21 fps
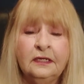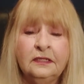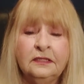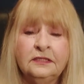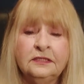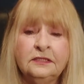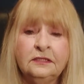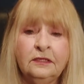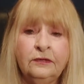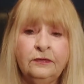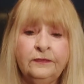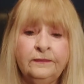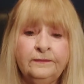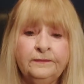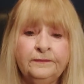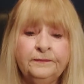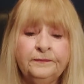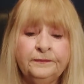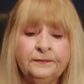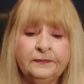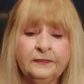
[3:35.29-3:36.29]
So
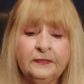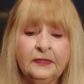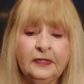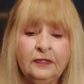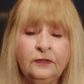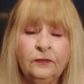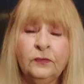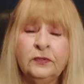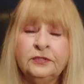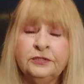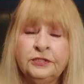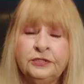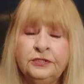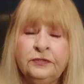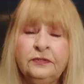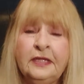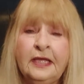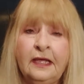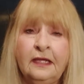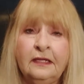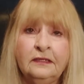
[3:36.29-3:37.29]
in order to do
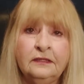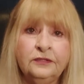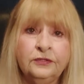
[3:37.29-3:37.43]
that,